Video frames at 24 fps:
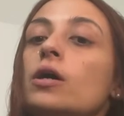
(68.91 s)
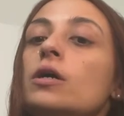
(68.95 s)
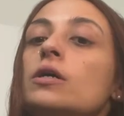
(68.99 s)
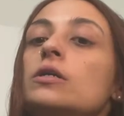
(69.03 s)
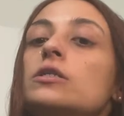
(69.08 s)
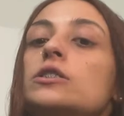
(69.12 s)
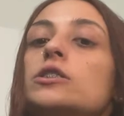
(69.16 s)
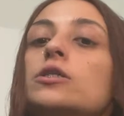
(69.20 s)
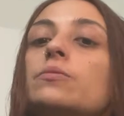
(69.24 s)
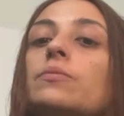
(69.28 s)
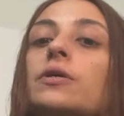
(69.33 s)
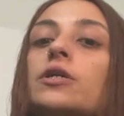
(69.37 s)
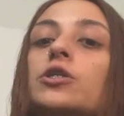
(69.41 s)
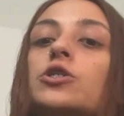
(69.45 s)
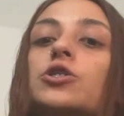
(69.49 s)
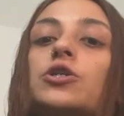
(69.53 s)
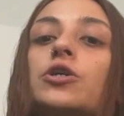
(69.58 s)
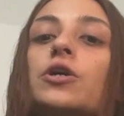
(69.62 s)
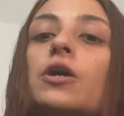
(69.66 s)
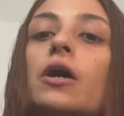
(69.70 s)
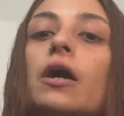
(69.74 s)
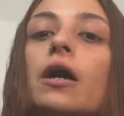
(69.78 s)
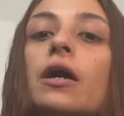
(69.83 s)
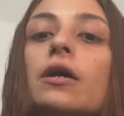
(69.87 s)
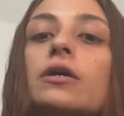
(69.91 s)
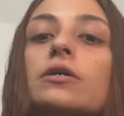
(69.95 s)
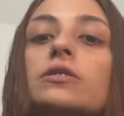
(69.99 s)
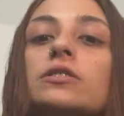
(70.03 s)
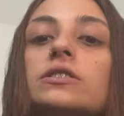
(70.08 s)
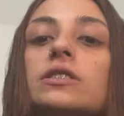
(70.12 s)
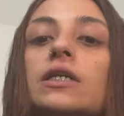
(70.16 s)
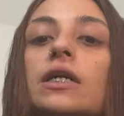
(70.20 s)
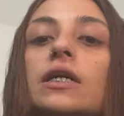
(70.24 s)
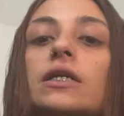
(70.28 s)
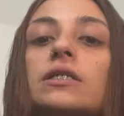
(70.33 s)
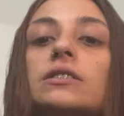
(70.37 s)
to make sure your hair
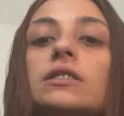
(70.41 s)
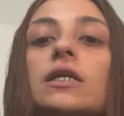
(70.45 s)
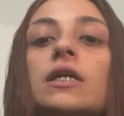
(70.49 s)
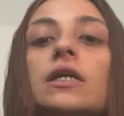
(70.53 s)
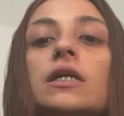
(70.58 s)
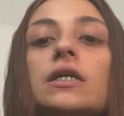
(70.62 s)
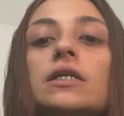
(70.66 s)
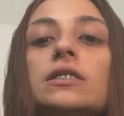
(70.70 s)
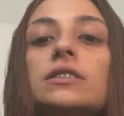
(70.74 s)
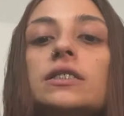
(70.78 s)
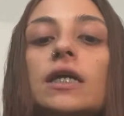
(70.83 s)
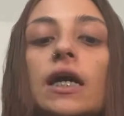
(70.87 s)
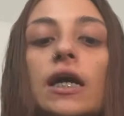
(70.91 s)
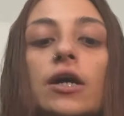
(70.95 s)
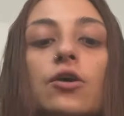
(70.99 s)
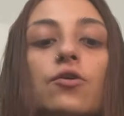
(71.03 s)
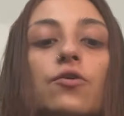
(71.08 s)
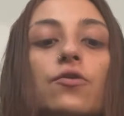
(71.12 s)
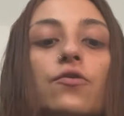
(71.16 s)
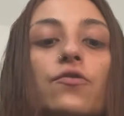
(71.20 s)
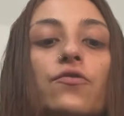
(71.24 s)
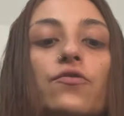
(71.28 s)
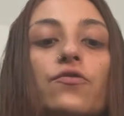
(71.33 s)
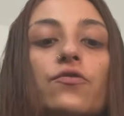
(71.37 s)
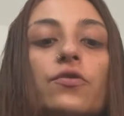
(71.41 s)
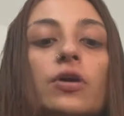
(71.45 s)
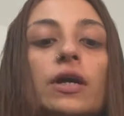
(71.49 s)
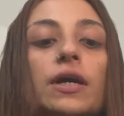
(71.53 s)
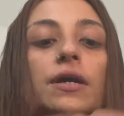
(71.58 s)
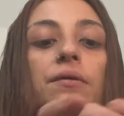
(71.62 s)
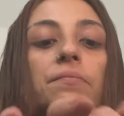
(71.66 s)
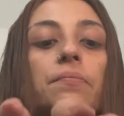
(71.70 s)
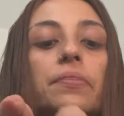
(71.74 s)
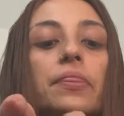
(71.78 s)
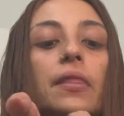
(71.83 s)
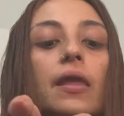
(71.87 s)
stays tangle
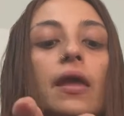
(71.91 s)
free.